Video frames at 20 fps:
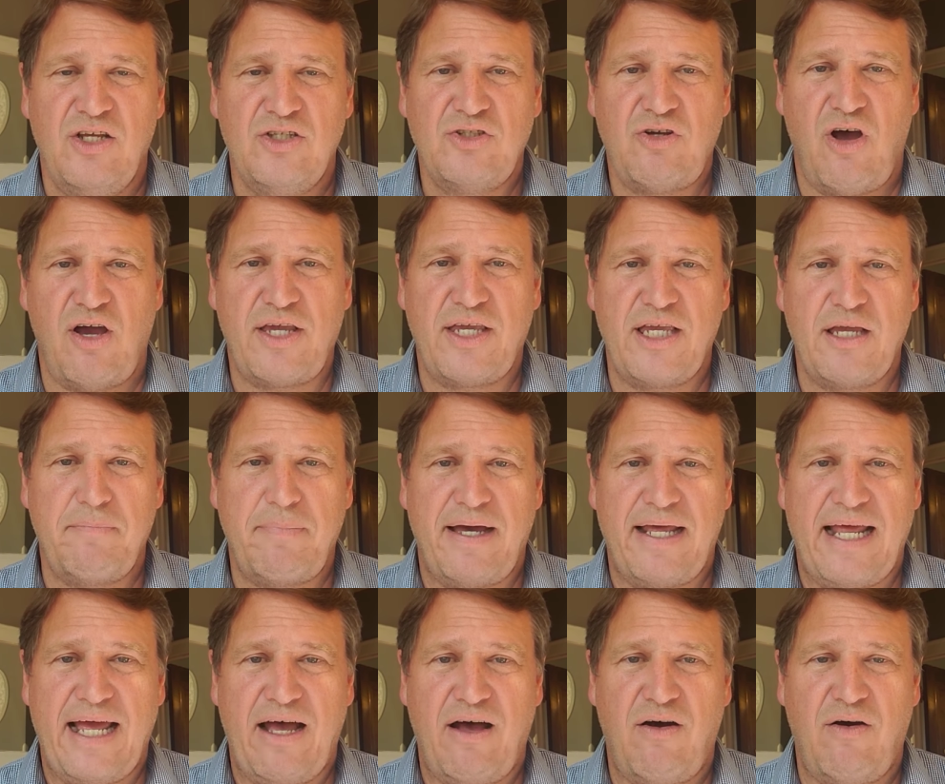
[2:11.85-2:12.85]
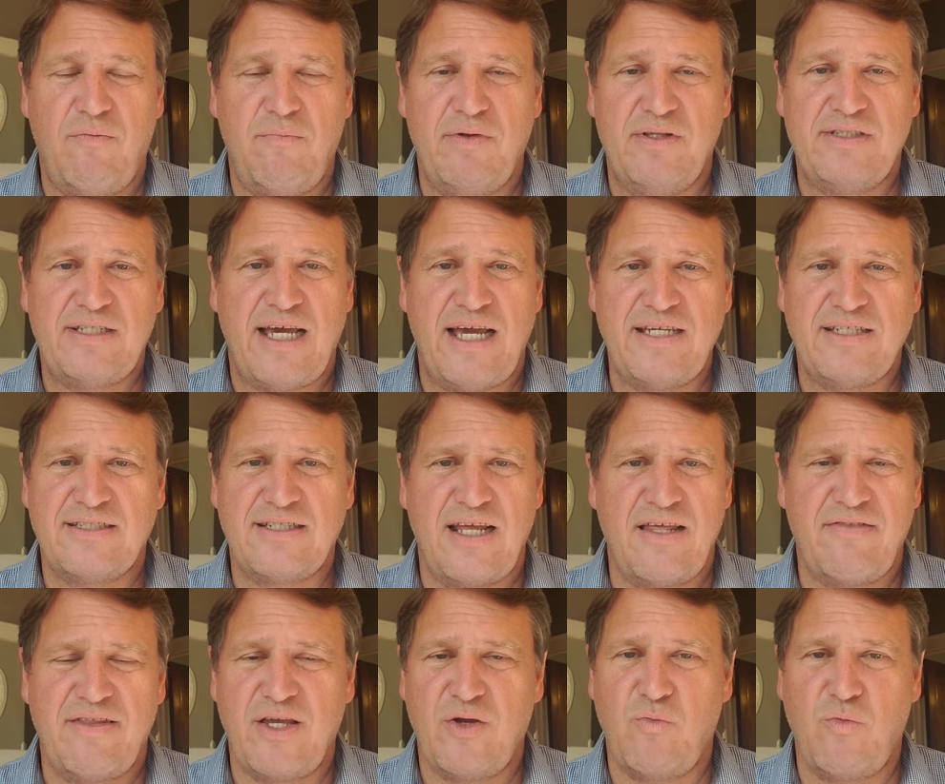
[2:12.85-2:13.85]
talking about how Tyson,
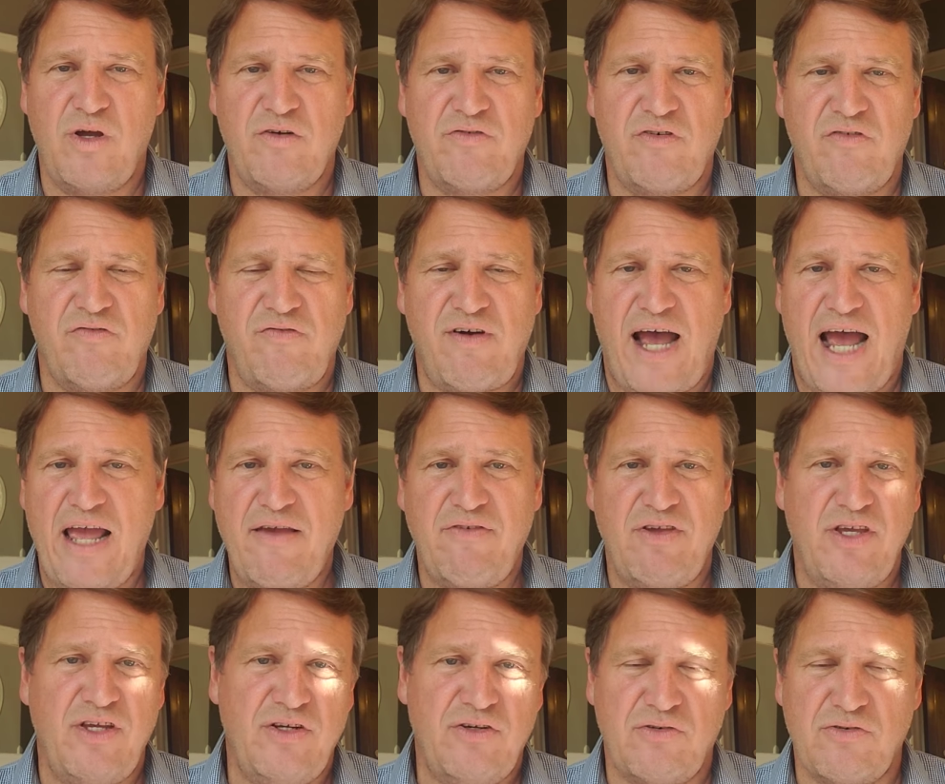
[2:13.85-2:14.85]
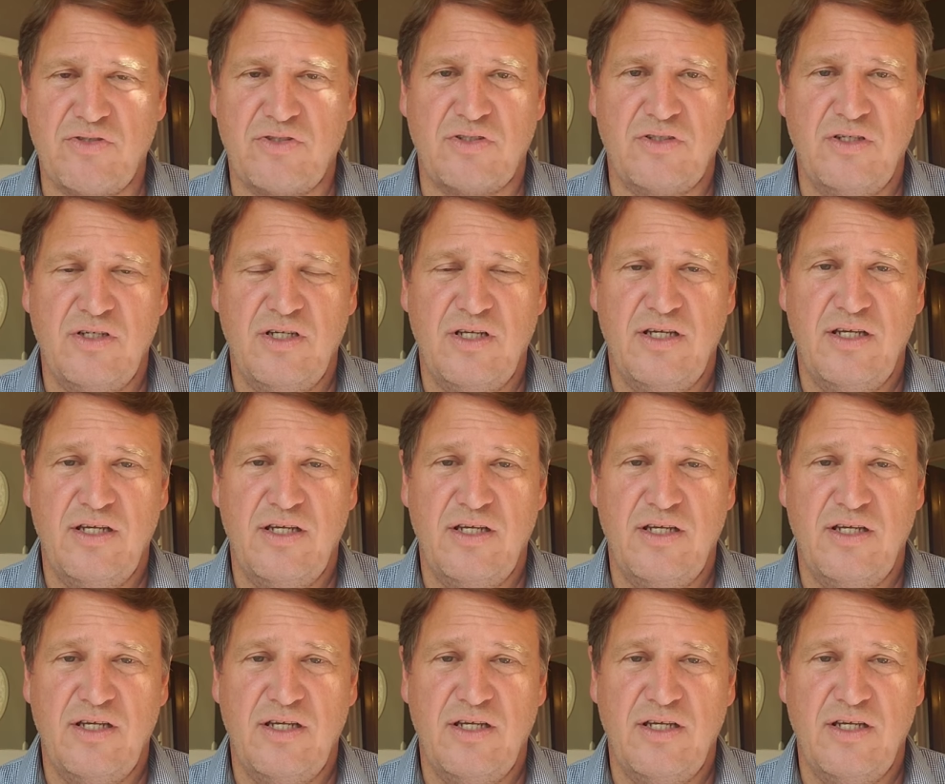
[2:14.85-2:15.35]
I think, went for five years